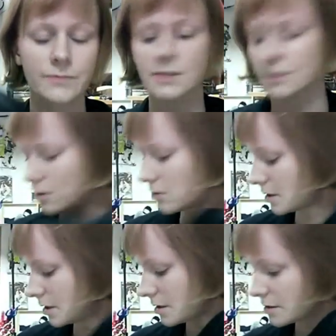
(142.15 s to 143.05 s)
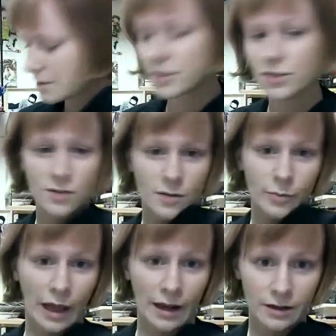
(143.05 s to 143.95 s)
So these shoes are
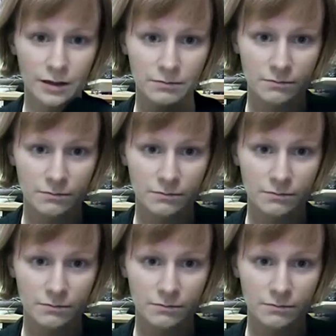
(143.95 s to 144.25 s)
black,